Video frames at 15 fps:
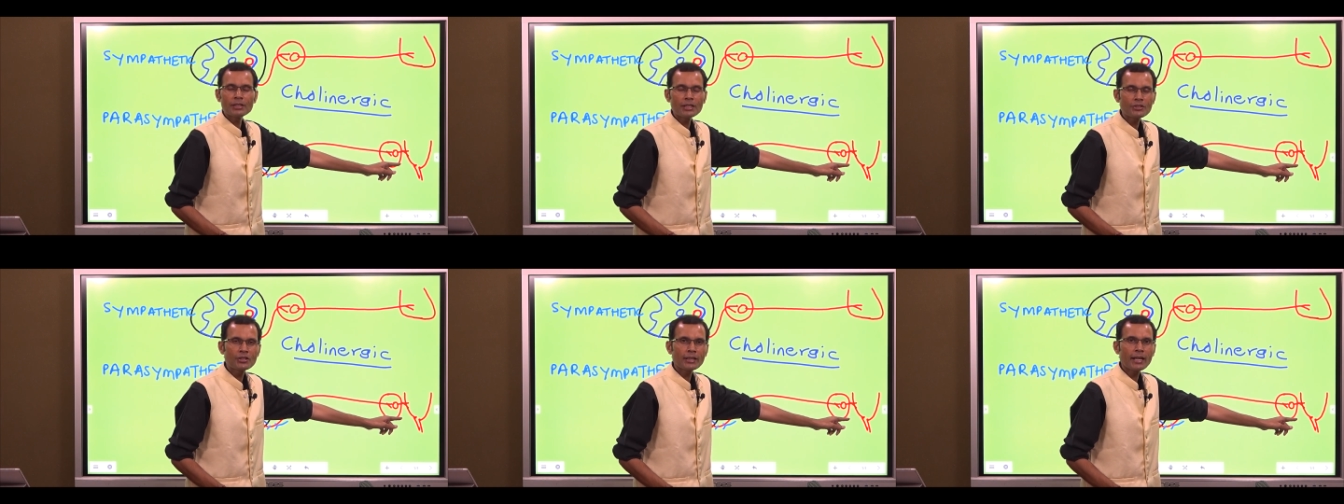
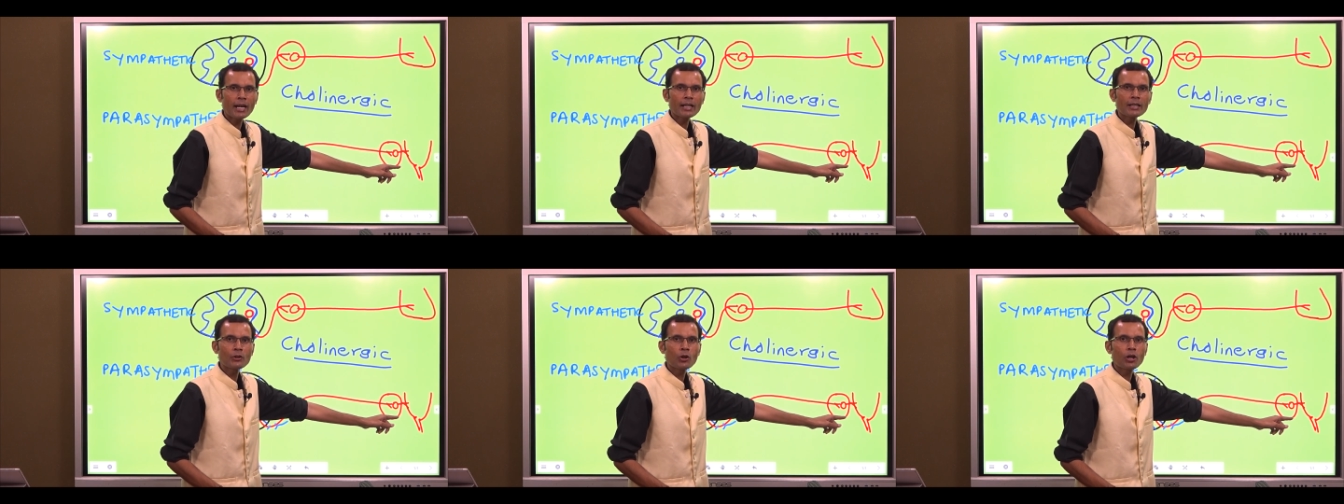reach the
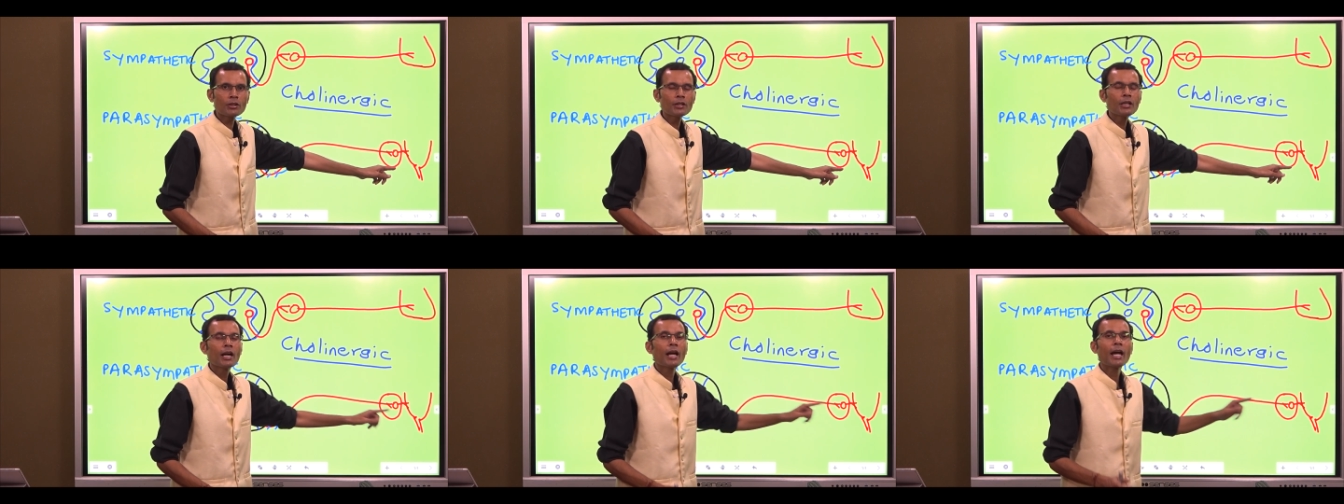
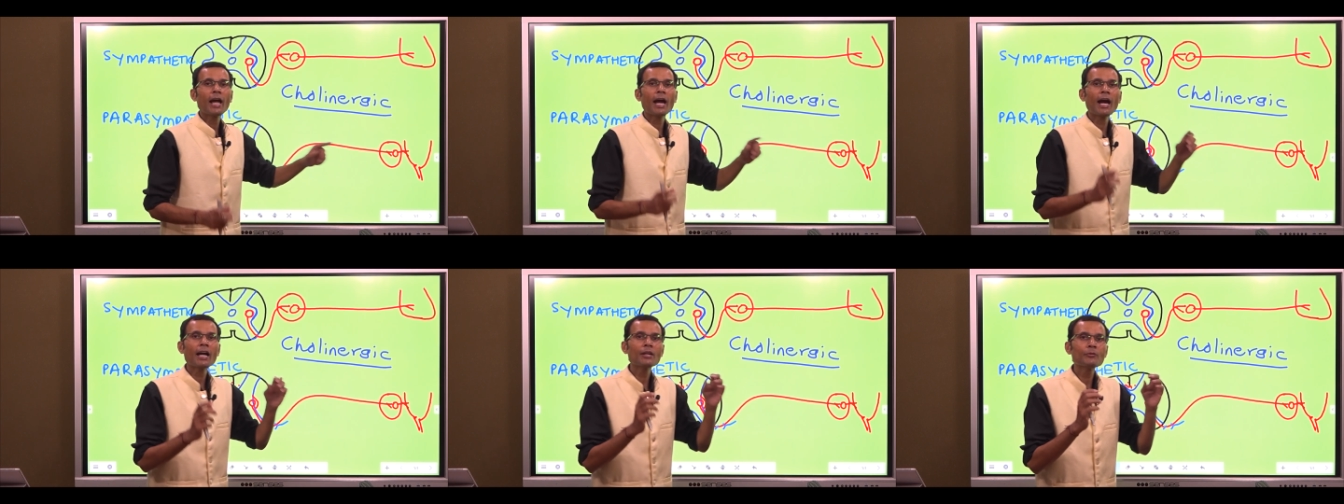ganglion
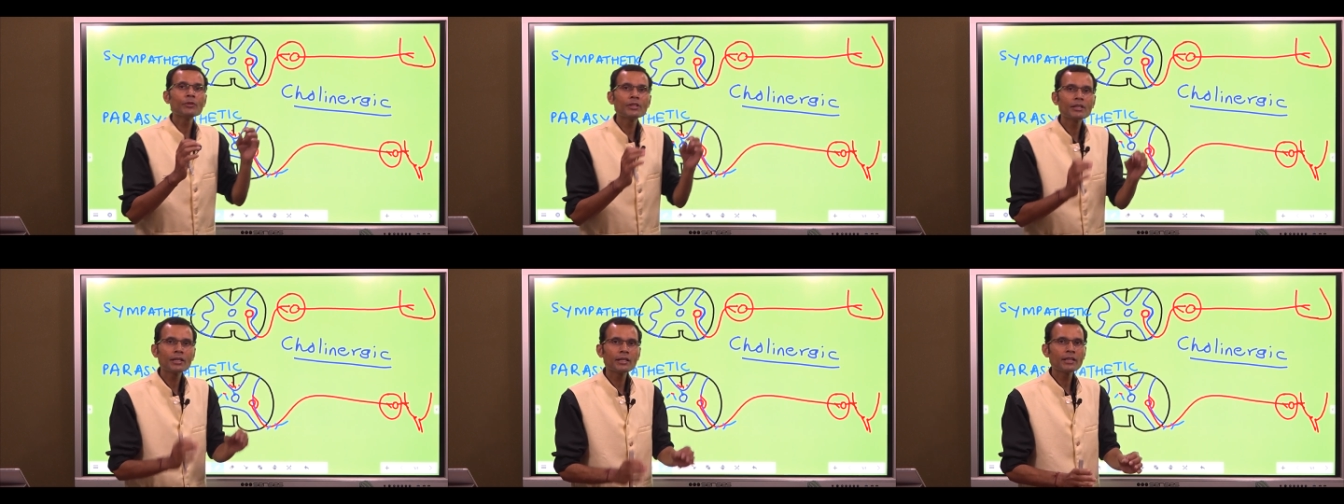and
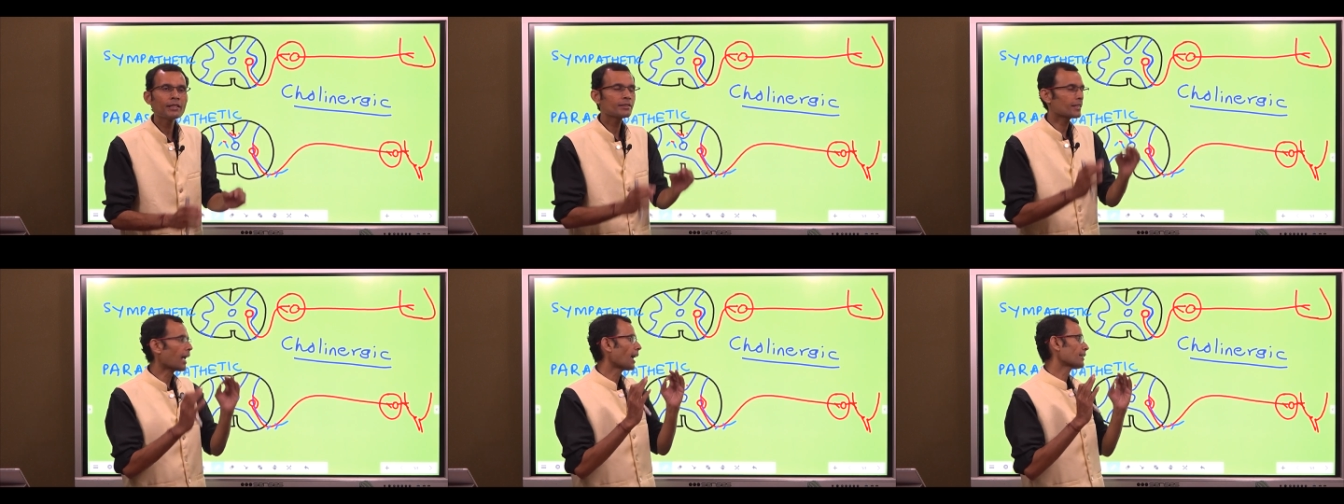will
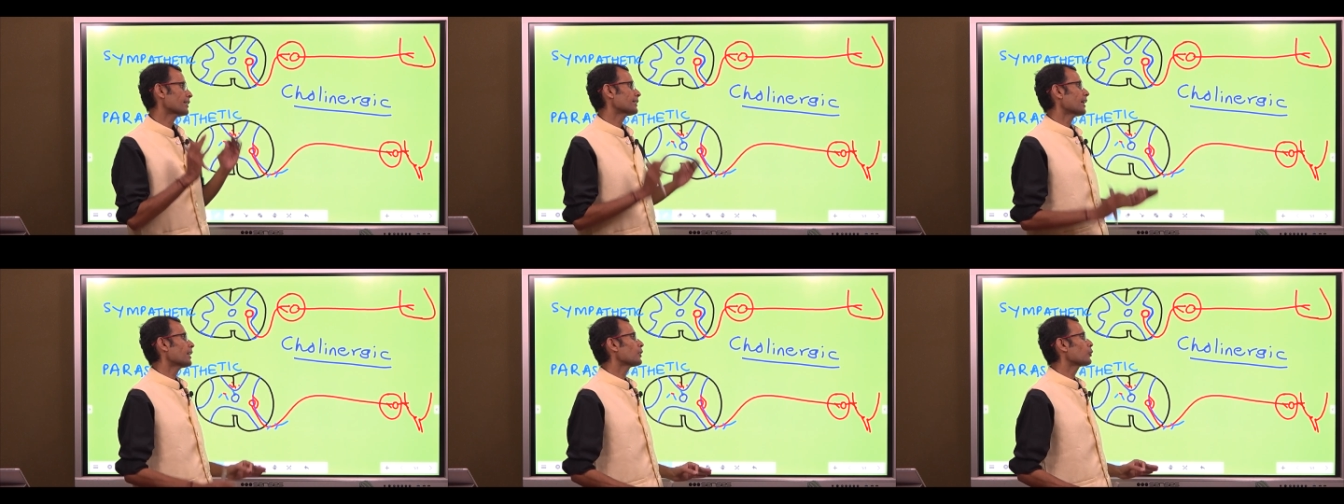release
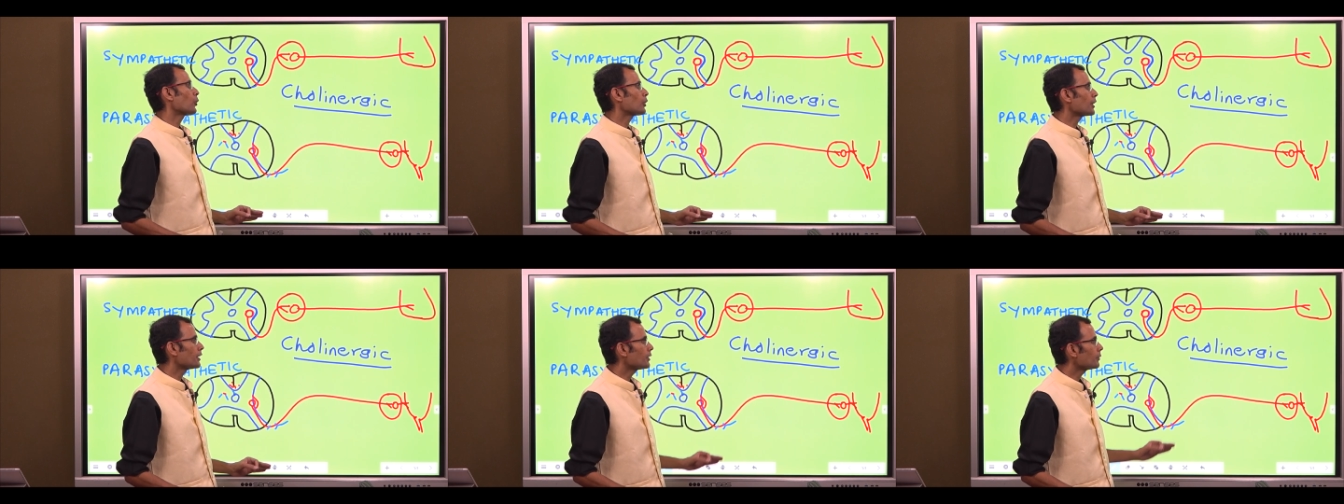
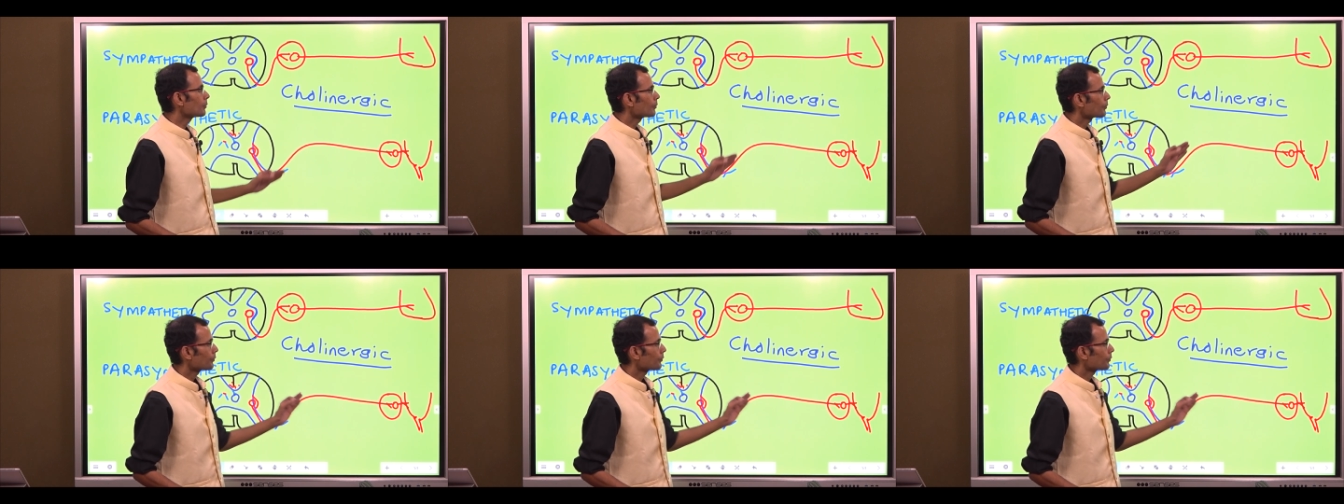acetylcholine